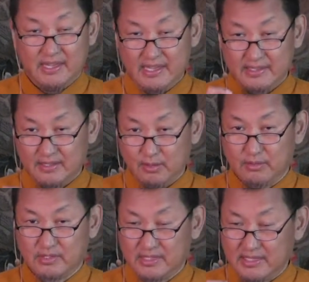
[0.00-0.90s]
and
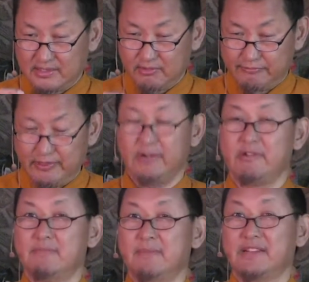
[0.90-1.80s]
looks like
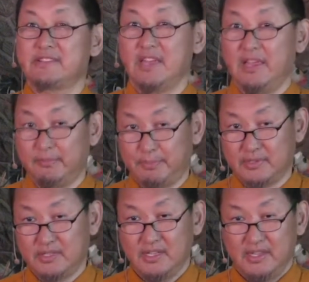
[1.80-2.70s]
very much
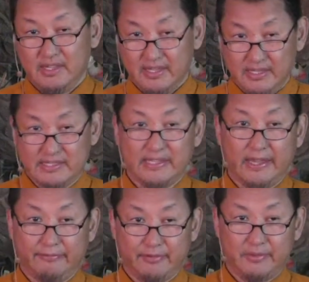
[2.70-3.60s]
helped. He
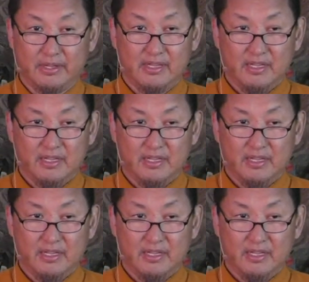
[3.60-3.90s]
saved her.